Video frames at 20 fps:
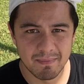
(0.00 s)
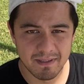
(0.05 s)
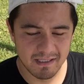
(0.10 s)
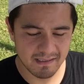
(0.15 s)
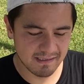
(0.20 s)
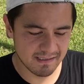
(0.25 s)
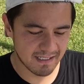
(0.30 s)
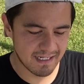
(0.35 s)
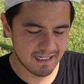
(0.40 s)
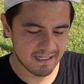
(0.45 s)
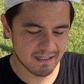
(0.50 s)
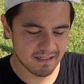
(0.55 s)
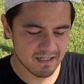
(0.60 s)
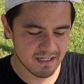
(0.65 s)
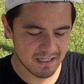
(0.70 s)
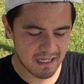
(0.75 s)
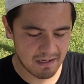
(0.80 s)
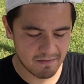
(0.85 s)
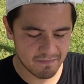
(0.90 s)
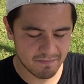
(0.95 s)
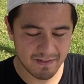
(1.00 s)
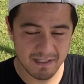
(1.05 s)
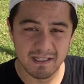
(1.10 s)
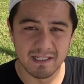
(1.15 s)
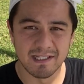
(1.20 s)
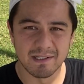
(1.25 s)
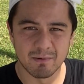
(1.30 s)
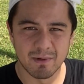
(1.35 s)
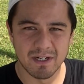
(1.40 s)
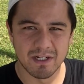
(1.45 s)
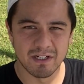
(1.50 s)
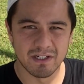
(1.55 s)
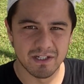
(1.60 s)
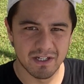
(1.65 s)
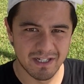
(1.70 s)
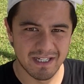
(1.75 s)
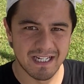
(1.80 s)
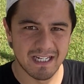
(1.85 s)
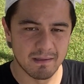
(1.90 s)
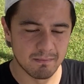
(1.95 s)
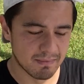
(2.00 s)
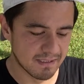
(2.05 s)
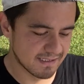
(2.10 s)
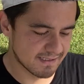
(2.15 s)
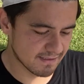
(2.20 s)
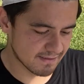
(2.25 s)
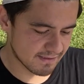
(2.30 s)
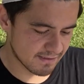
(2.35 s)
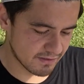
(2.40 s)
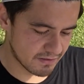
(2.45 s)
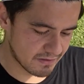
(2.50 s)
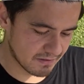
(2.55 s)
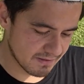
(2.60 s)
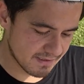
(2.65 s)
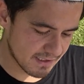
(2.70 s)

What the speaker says: but it's leading to that feeling where you're going to get a blister soon.